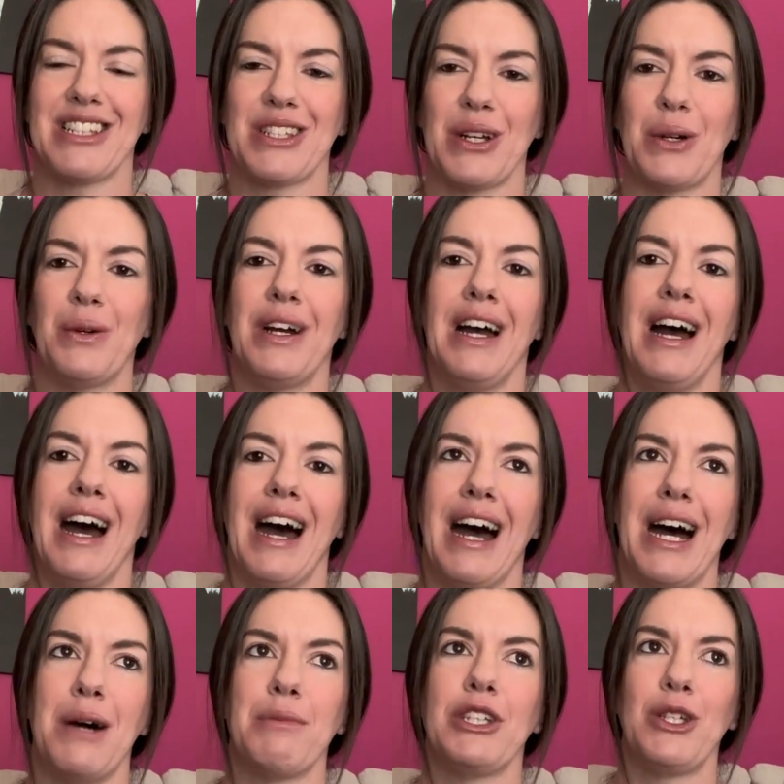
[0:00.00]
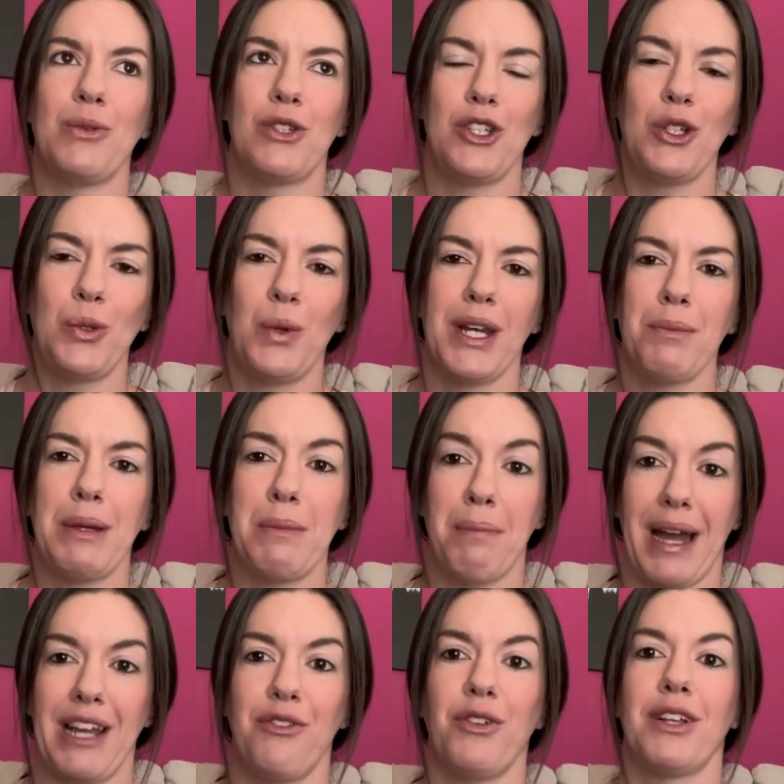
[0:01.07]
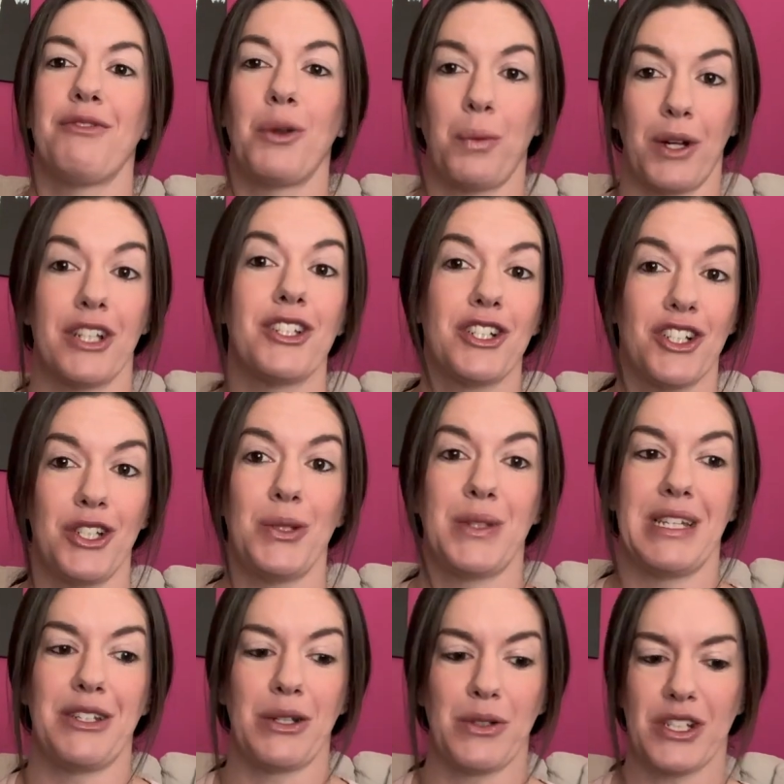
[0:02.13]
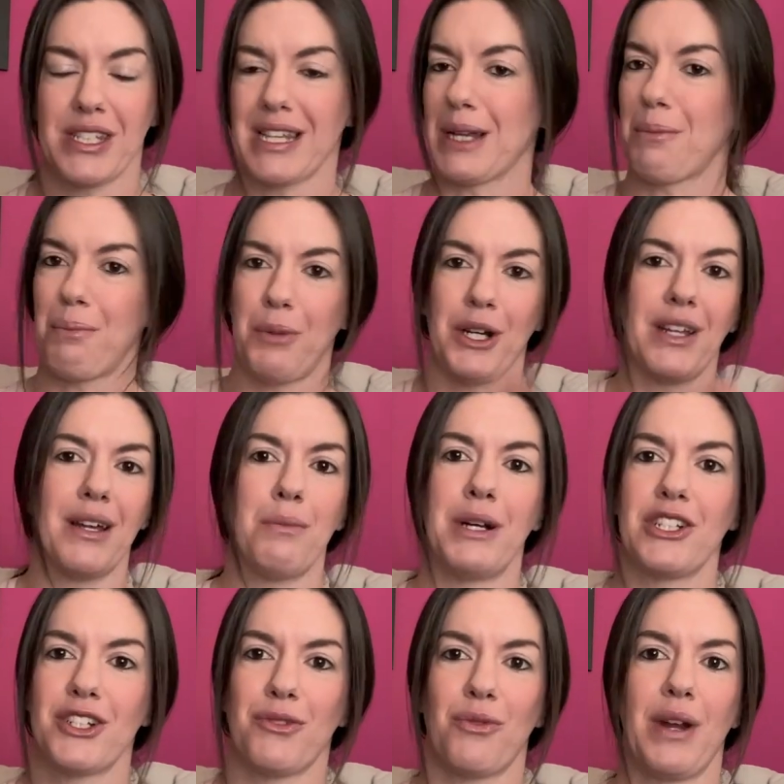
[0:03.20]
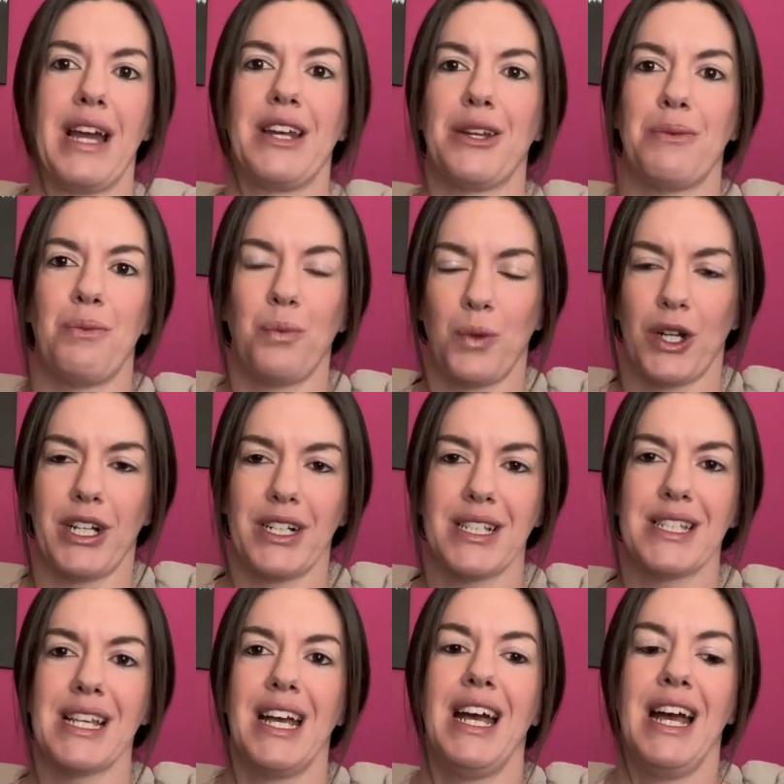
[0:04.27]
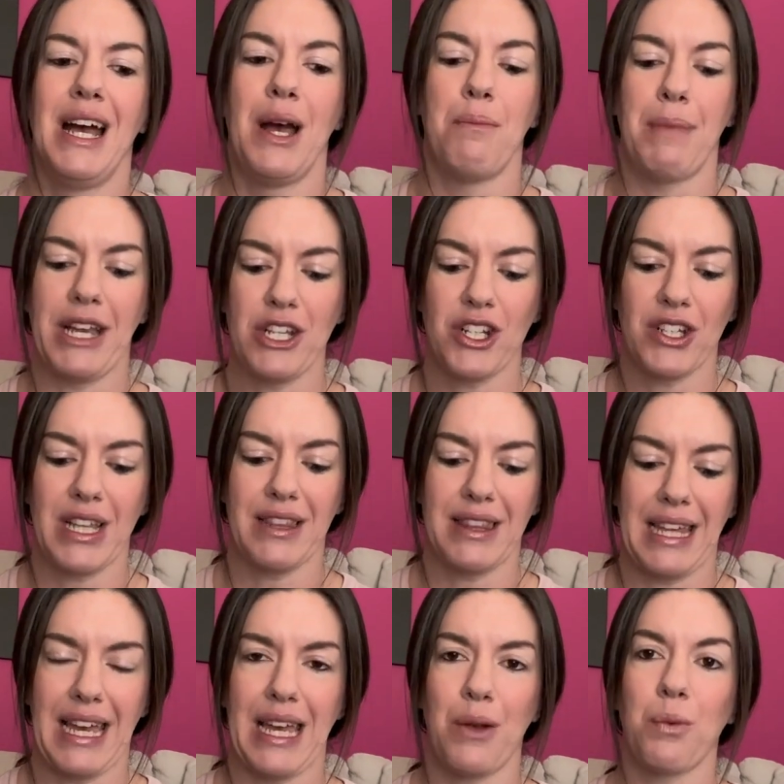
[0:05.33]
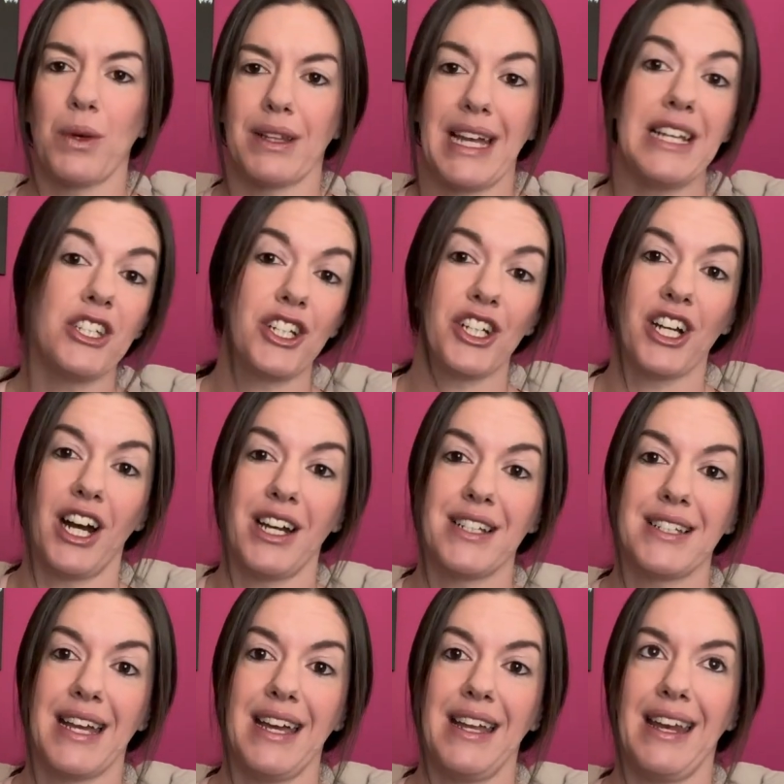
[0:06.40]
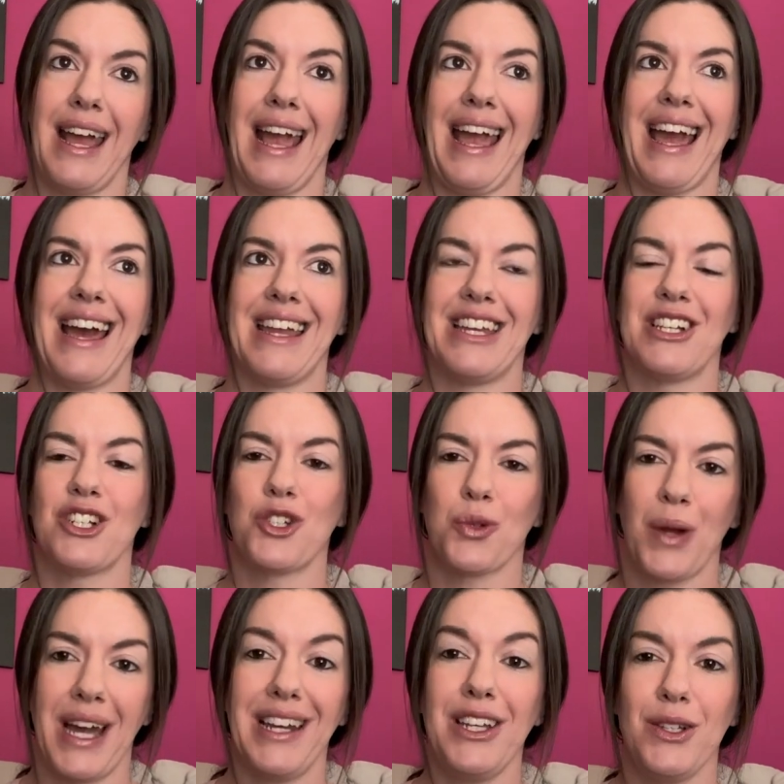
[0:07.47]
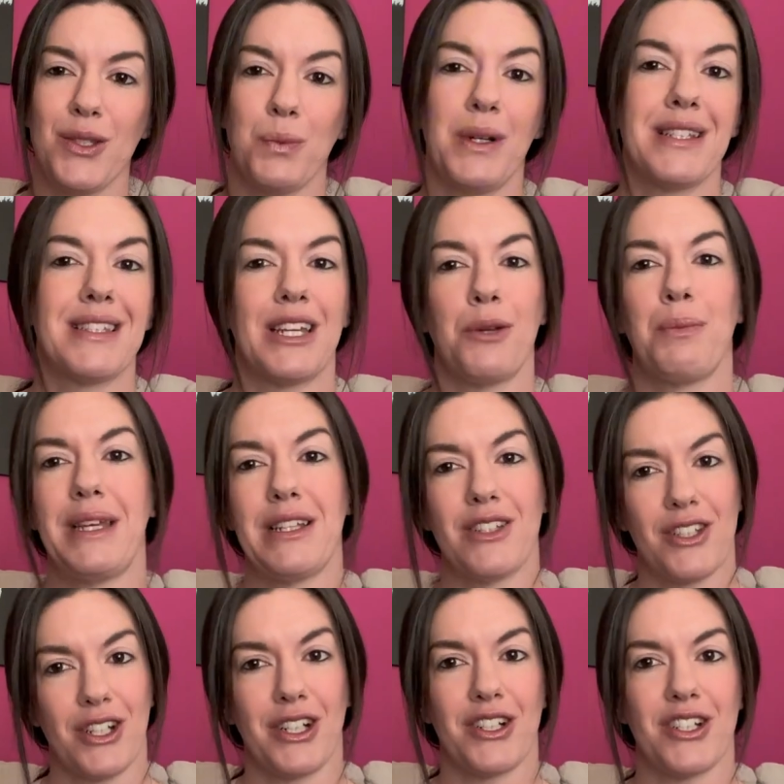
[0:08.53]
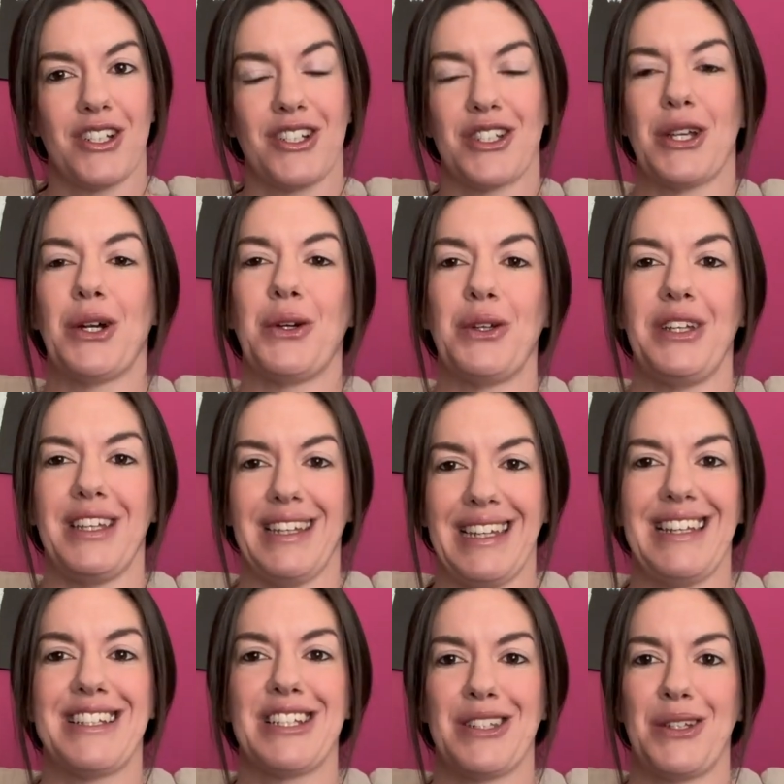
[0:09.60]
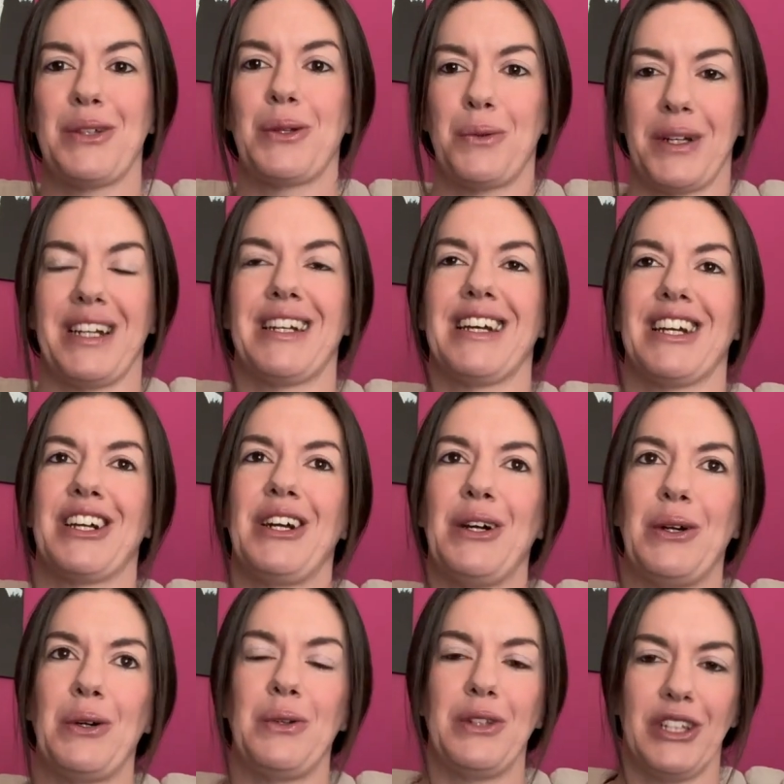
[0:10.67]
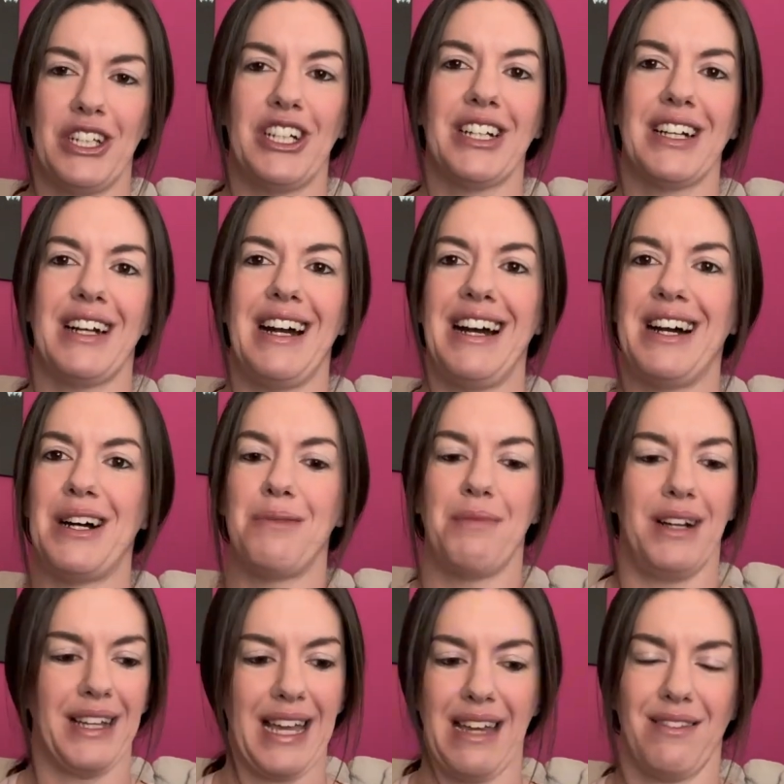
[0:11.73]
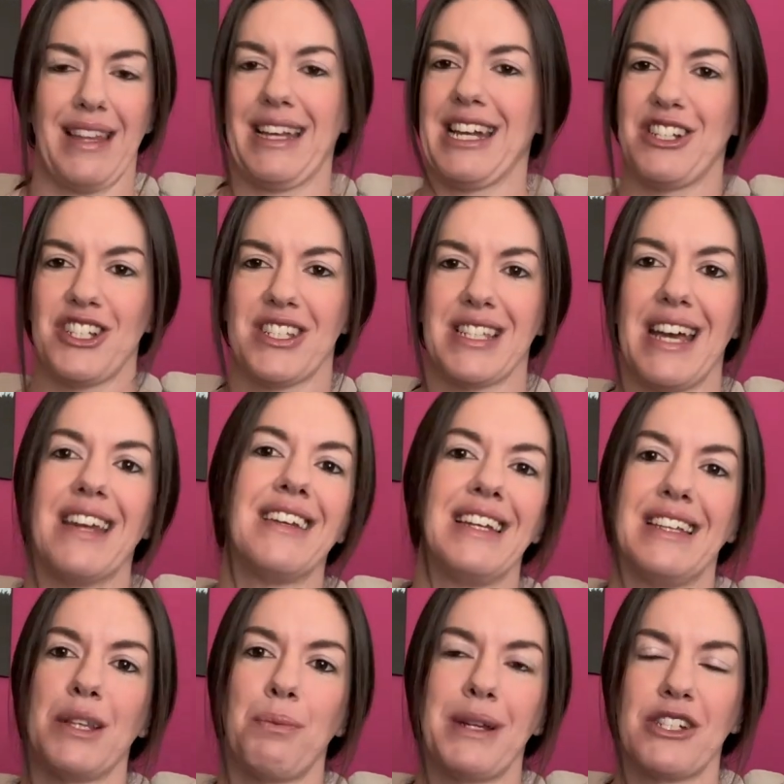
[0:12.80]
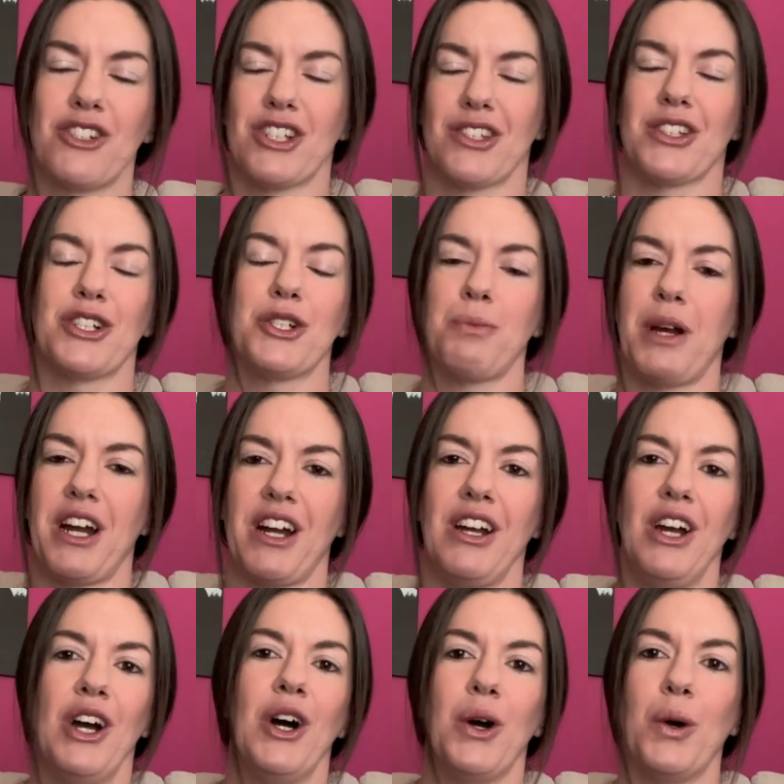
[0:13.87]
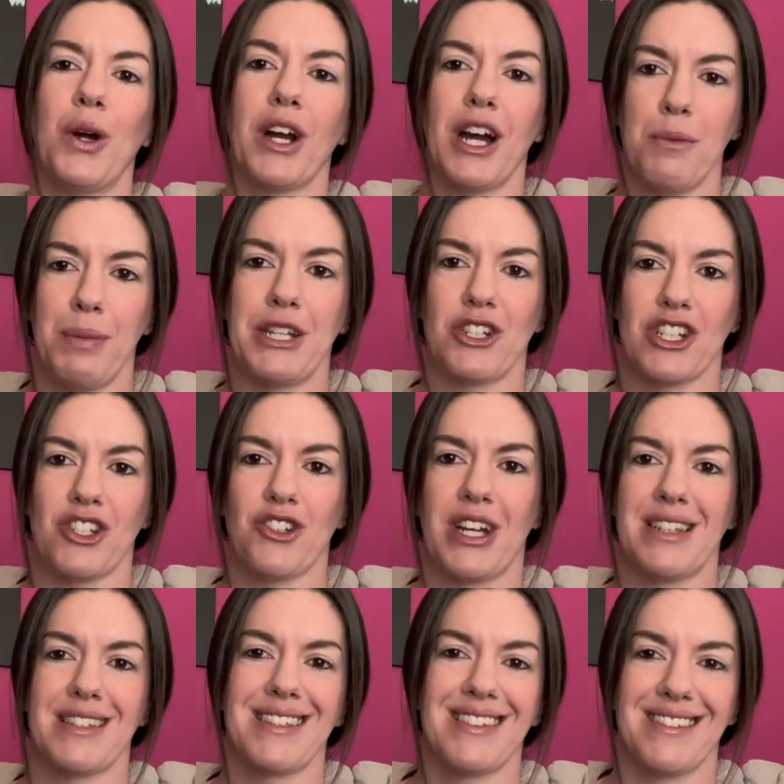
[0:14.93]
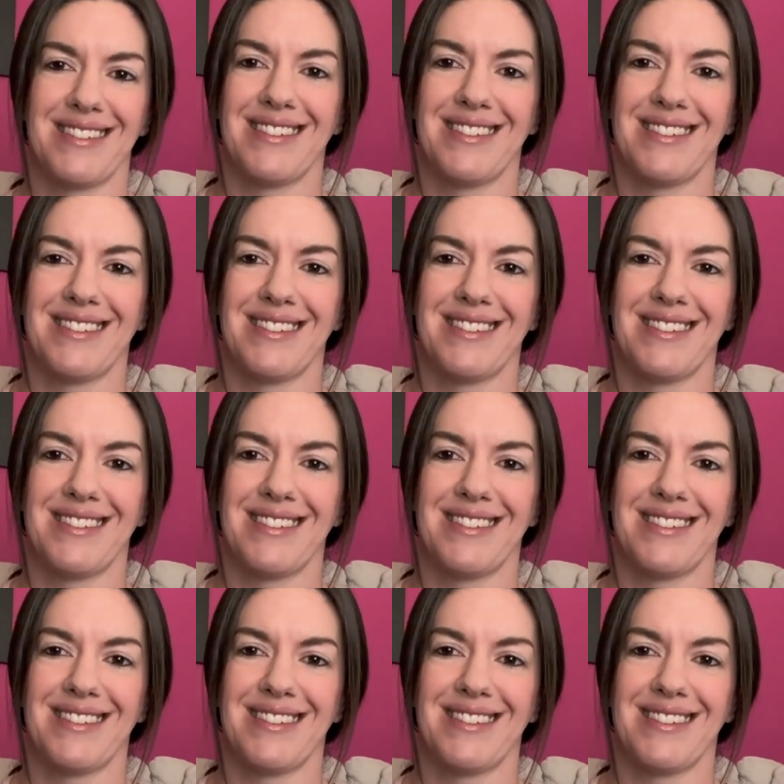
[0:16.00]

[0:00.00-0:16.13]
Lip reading: So you do want to be mindful of the words you're choosing. Don't just like put a bunch of random words. Make sure that they relate to your content and try to use ones that are being searched. So you need to do the work. Go look, again, like I just said, in the Pinterest search bar or on Pinterest trends.